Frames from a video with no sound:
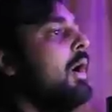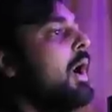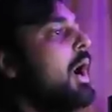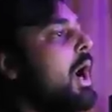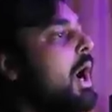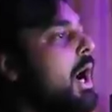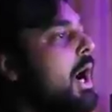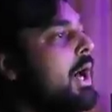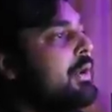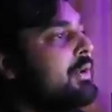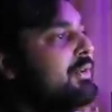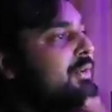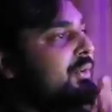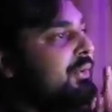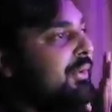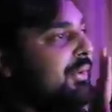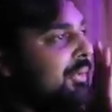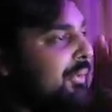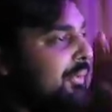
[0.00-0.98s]
Oh,
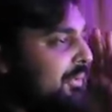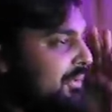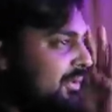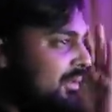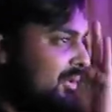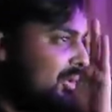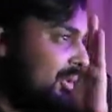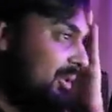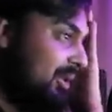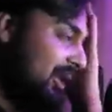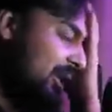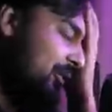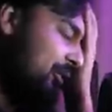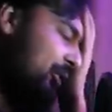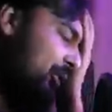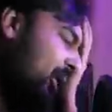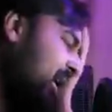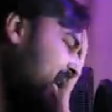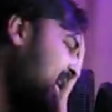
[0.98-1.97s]
dude, dude, they
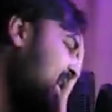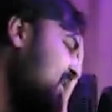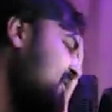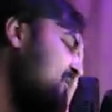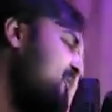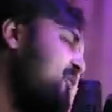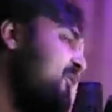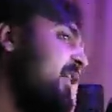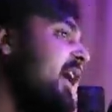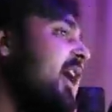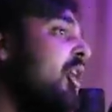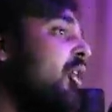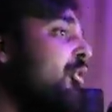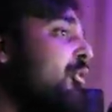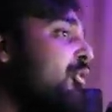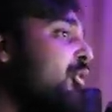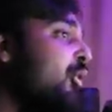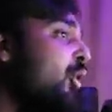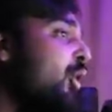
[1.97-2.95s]
fucking
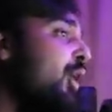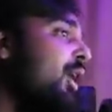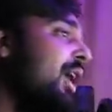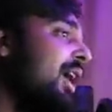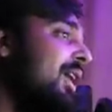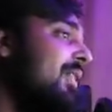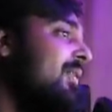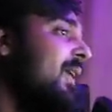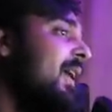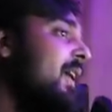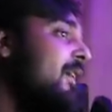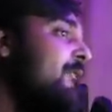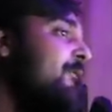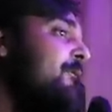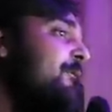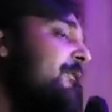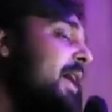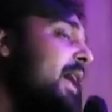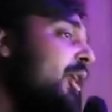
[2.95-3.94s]
fell for it. They
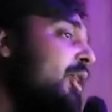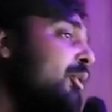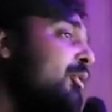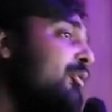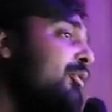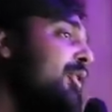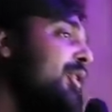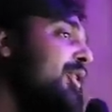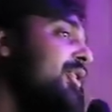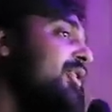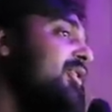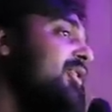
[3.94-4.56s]
fell for the